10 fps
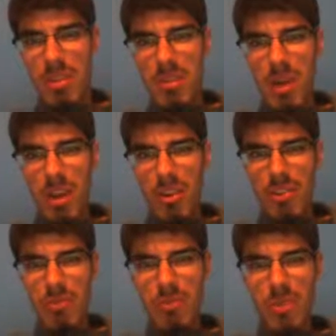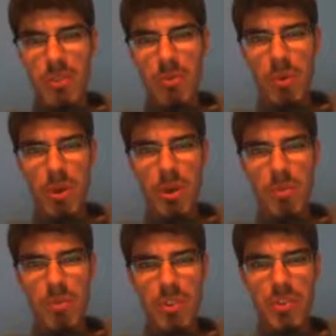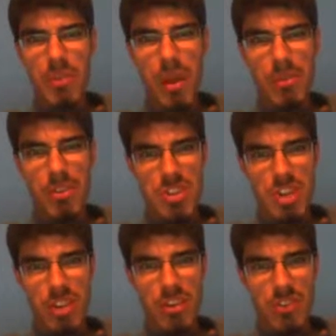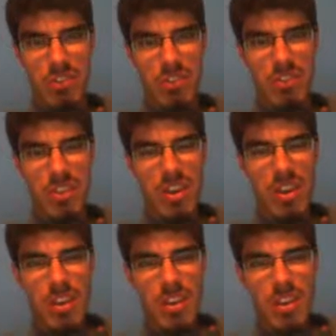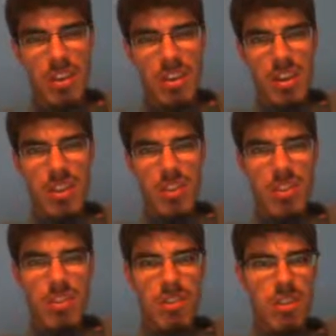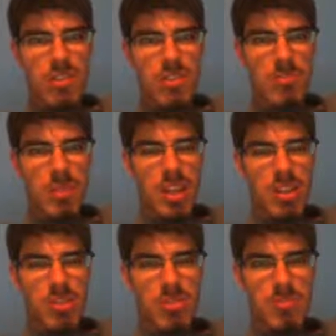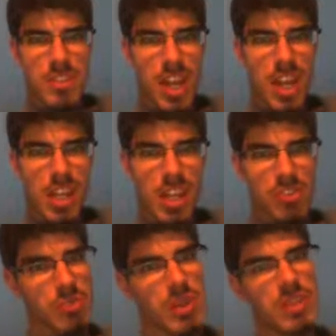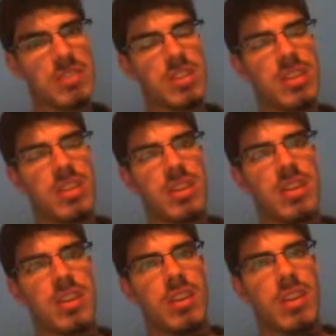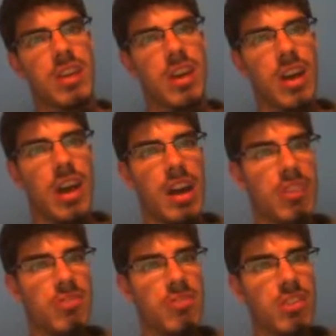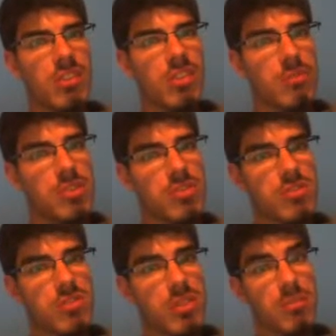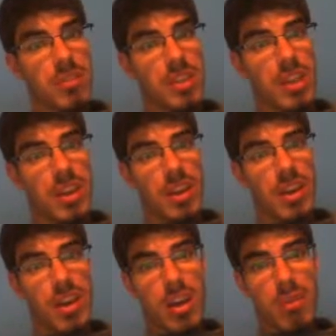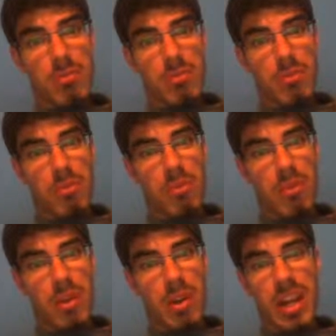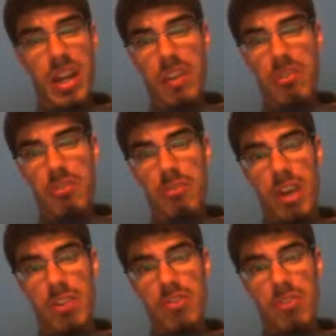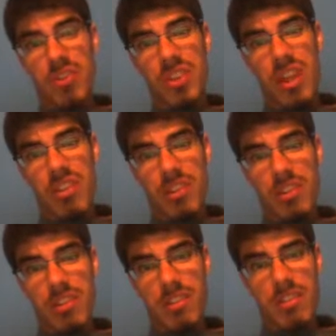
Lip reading: but the model doesn't really work once the population increases. There are so many issues pertaining to it. I suggest that we should start building up or in another direction altogether.